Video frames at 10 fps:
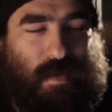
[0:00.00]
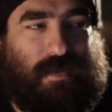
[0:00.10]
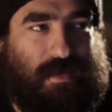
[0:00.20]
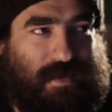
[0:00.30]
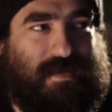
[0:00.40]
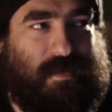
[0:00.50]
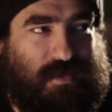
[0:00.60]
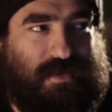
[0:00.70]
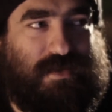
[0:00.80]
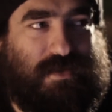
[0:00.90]
there is some
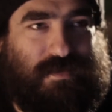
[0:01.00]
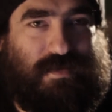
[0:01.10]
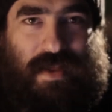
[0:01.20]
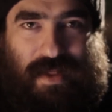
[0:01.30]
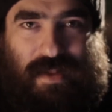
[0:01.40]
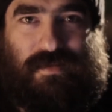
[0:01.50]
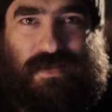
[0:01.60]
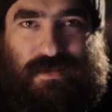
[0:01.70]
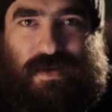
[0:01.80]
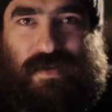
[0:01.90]
footage of
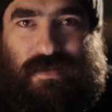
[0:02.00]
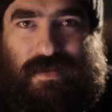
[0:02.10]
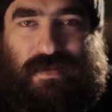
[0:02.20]
Elvis rehearsing.